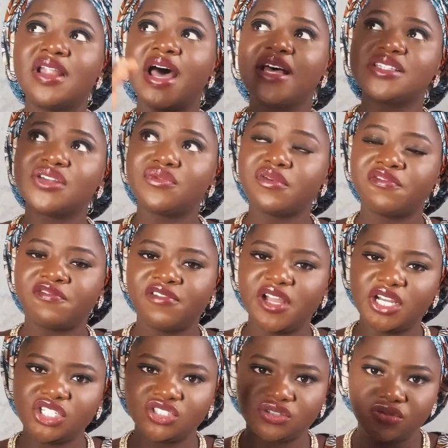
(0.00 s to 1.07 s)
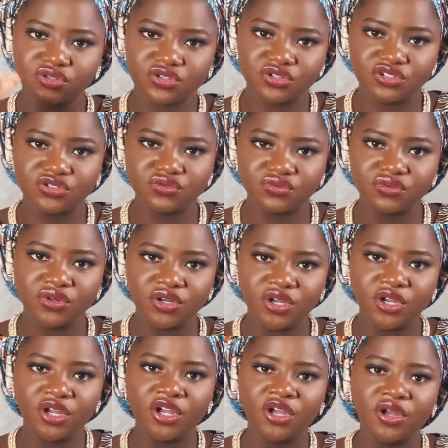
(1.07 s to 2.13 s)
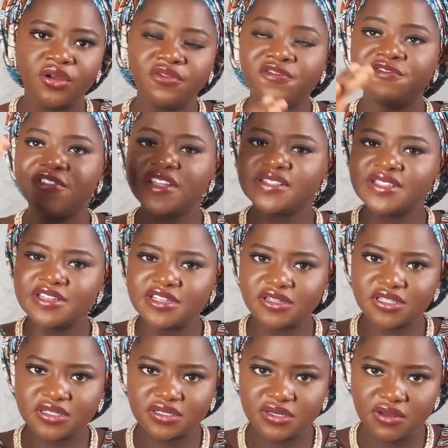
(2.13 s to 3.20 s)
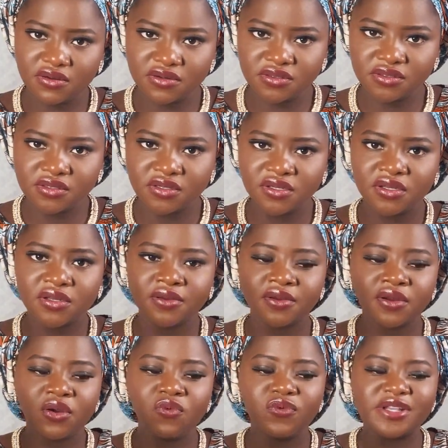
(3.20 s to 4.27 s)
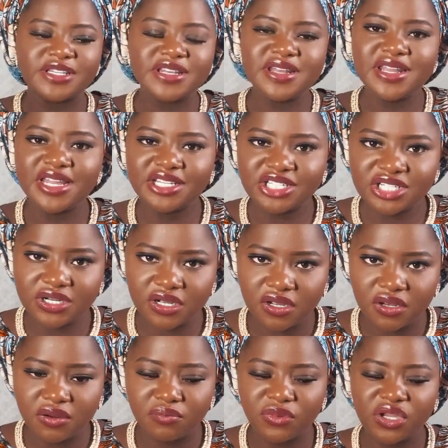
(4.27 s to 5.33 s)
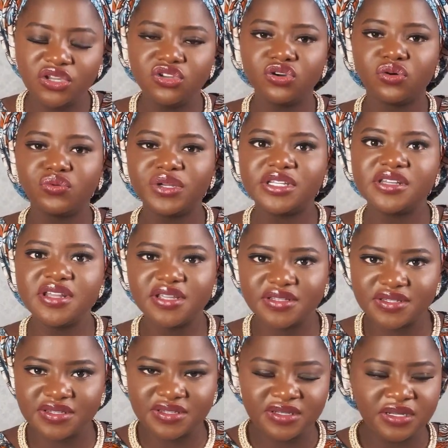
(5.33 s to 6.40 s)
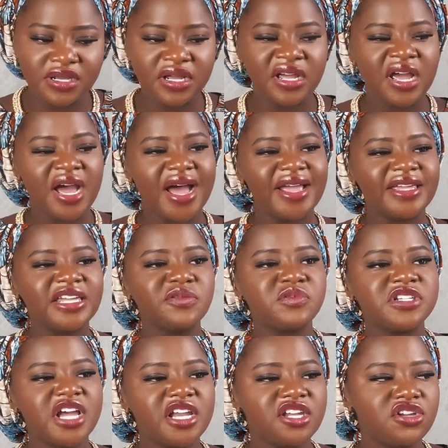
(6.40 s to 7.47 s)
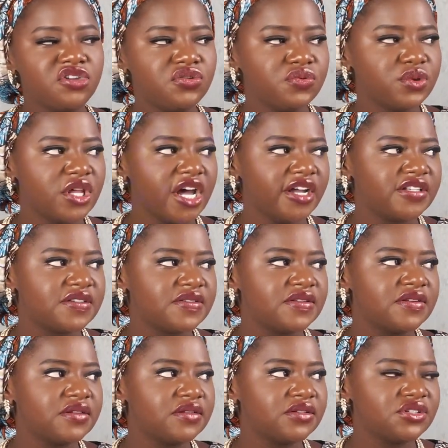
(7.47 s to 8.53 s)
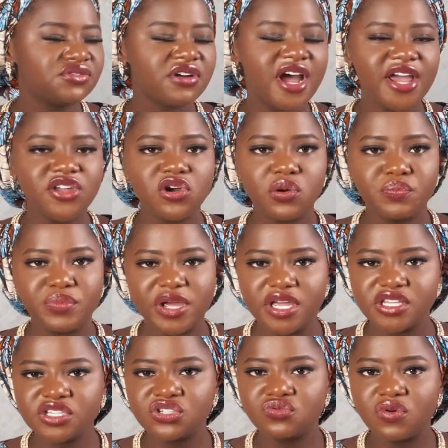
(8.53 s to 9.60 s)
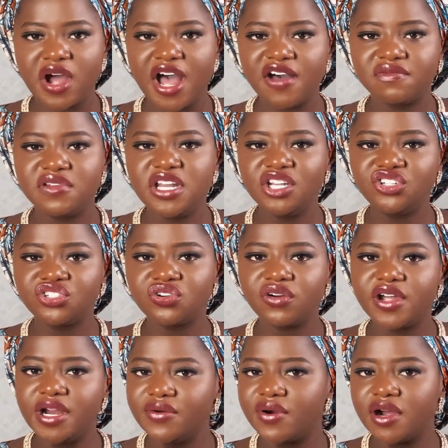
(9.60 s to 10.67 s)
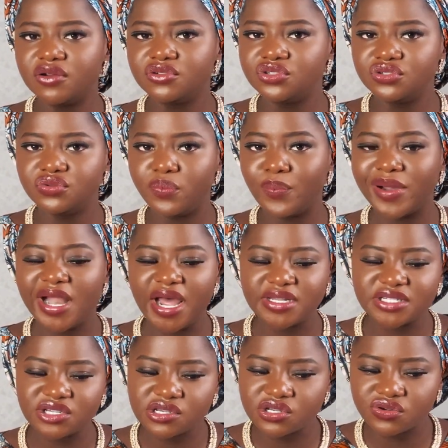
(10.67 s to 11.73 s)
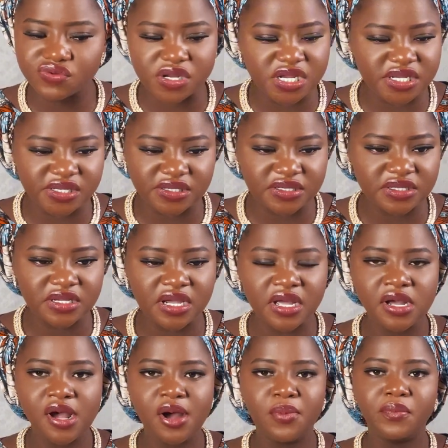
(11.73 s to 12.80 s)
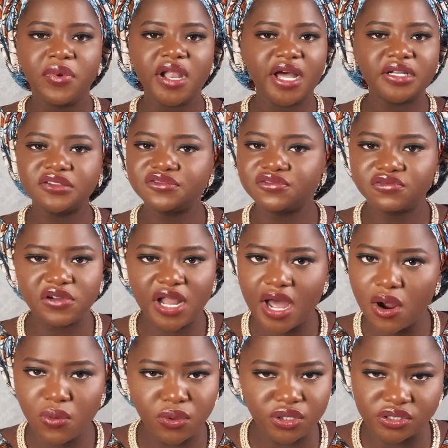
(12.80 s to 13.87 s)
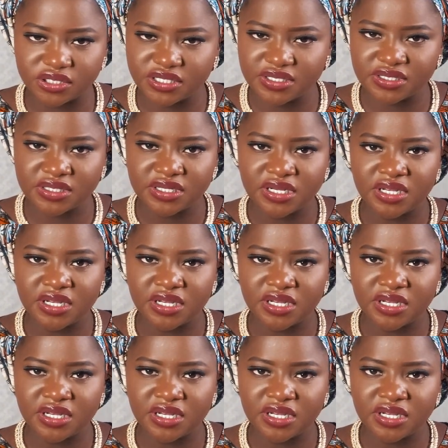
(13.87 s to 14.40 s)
has a reflection to you, facing the sun with nature being your witness. I keep telling you that try your best to have nature around you. Plant trees, plant flowers,